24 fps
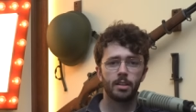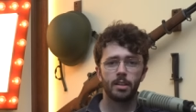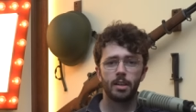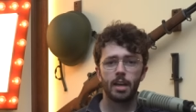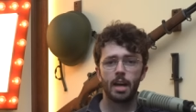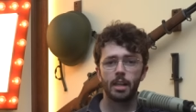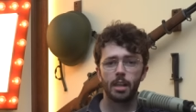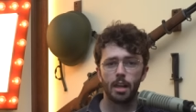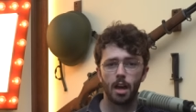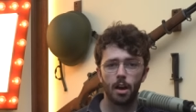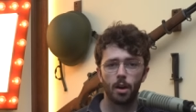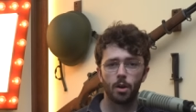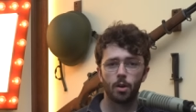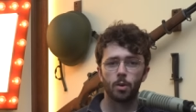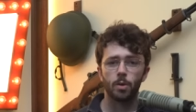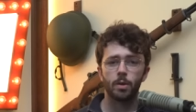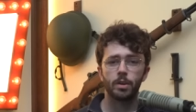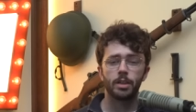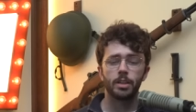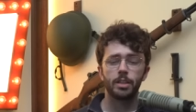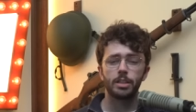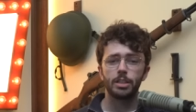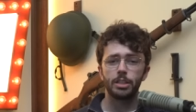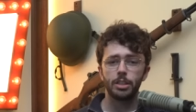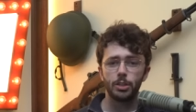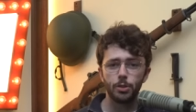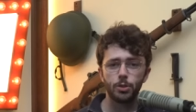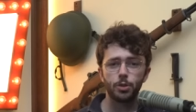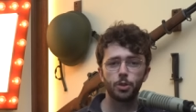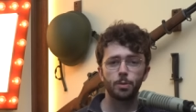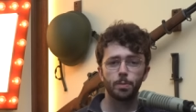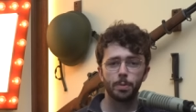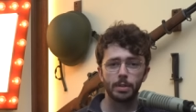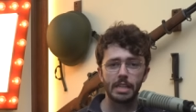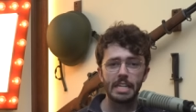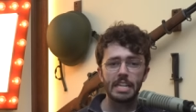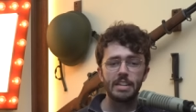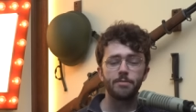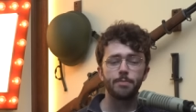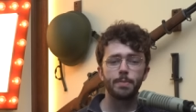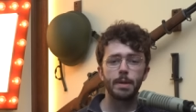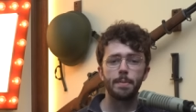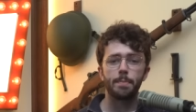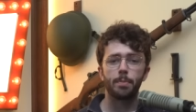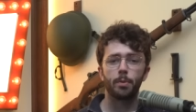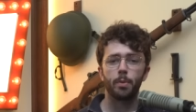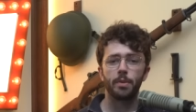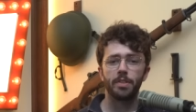Hello, you should believe
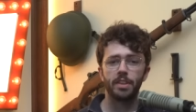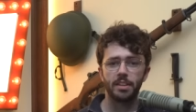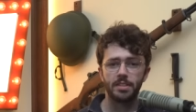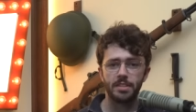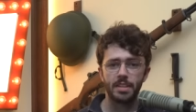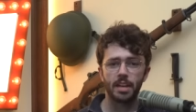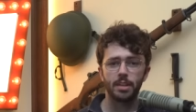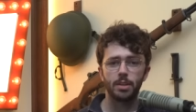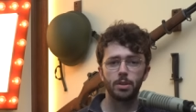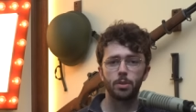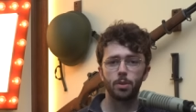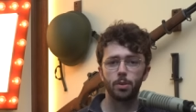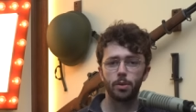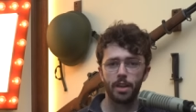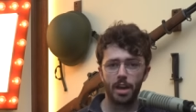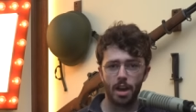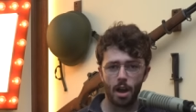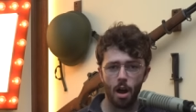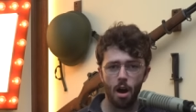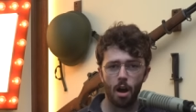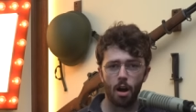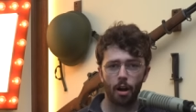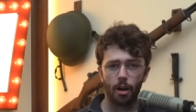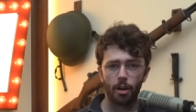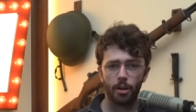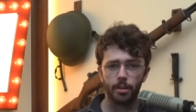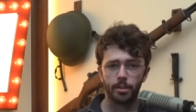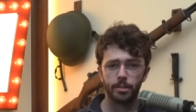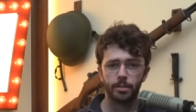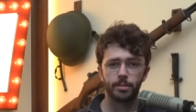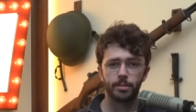people when they tell you who they are.